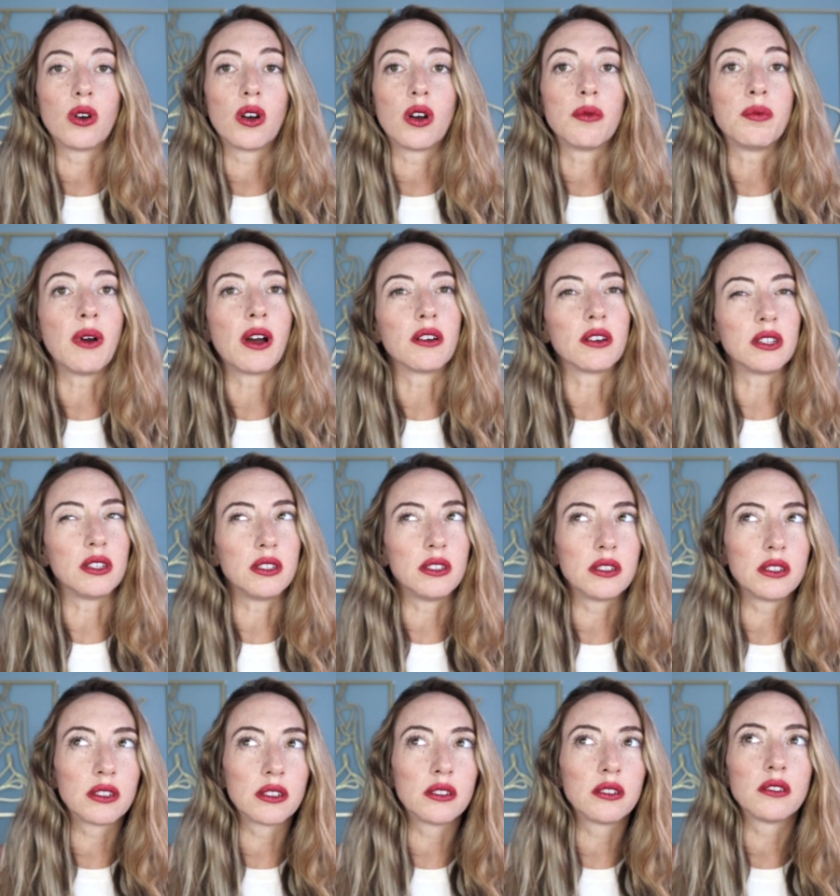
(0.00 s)
about a
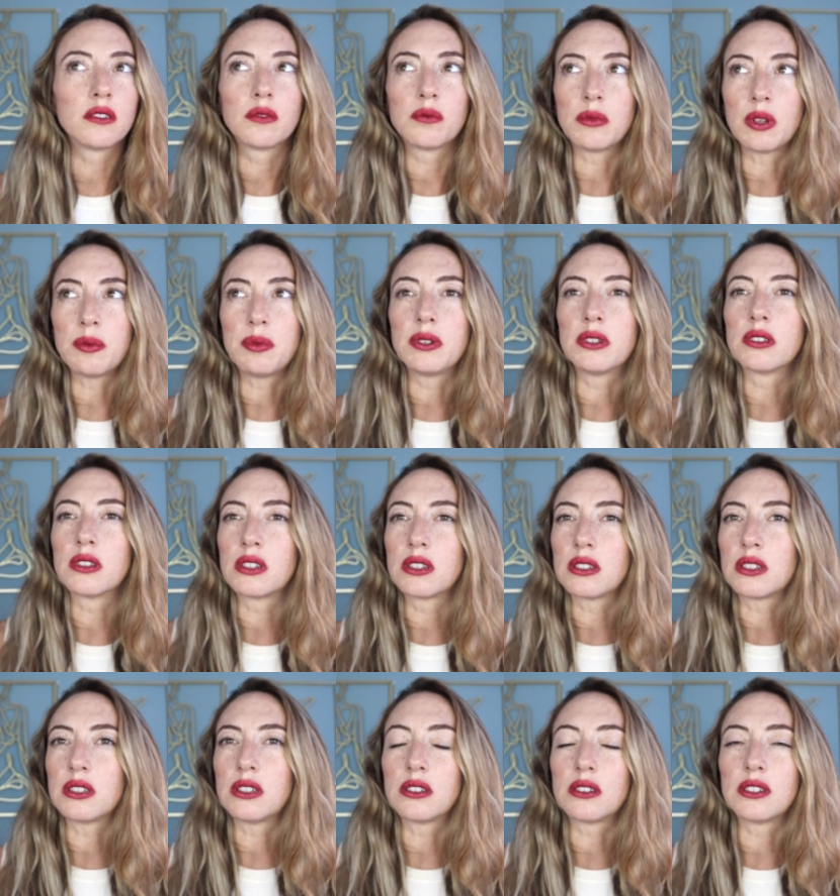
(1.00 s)
year, maybe
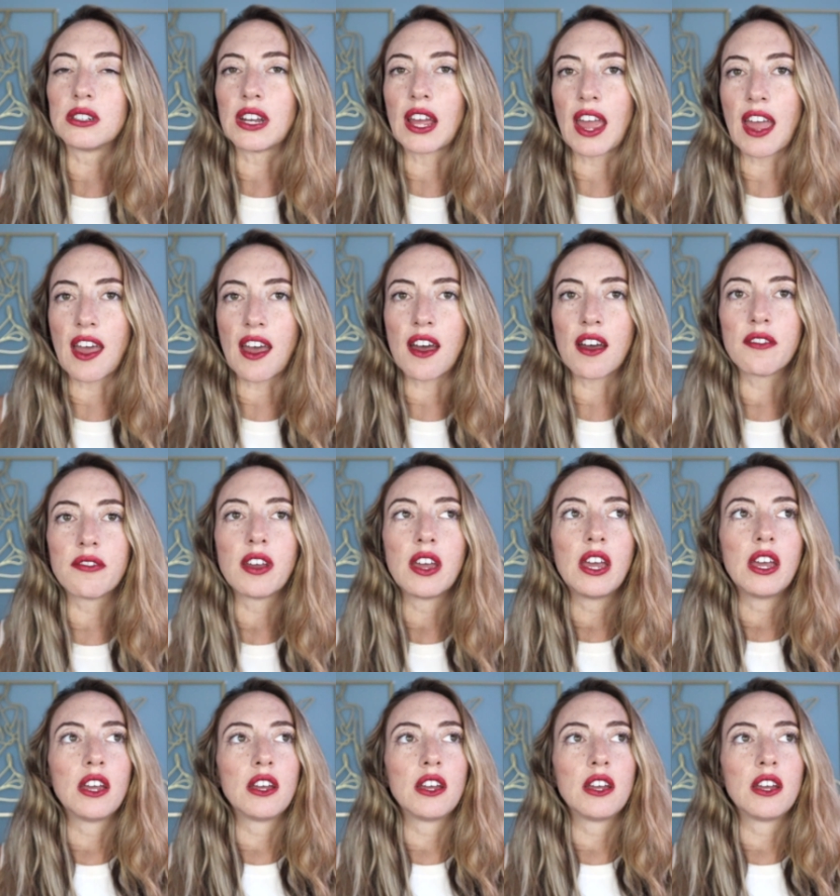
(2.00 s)
like a year and a half,